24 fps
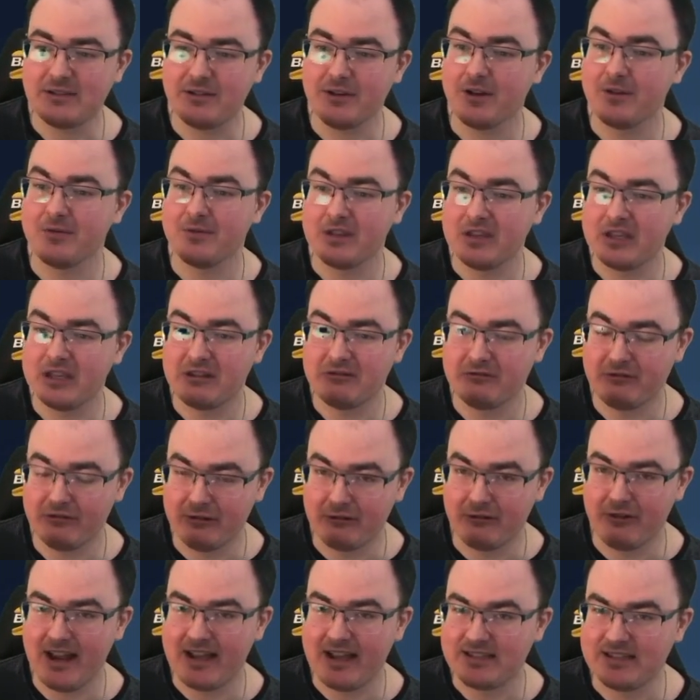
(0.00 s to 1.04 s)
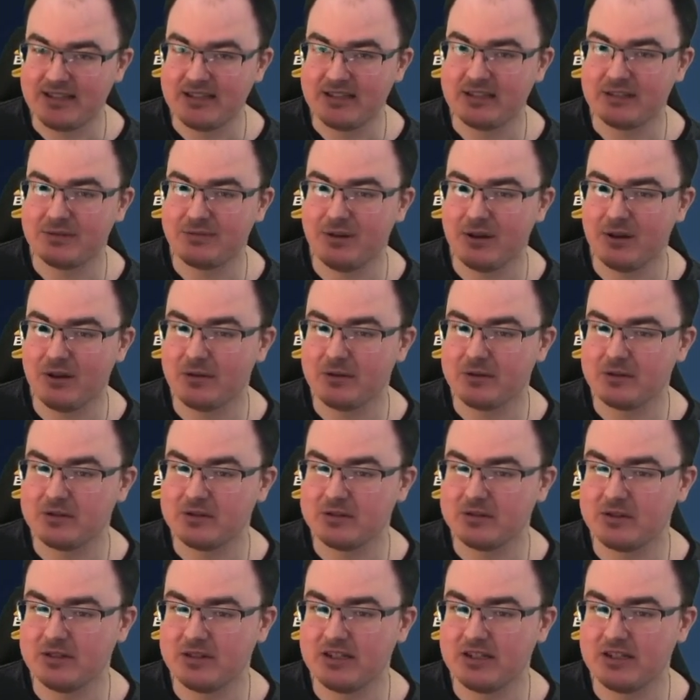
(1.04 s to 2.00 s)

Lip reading: I don't think you'd regret it as far as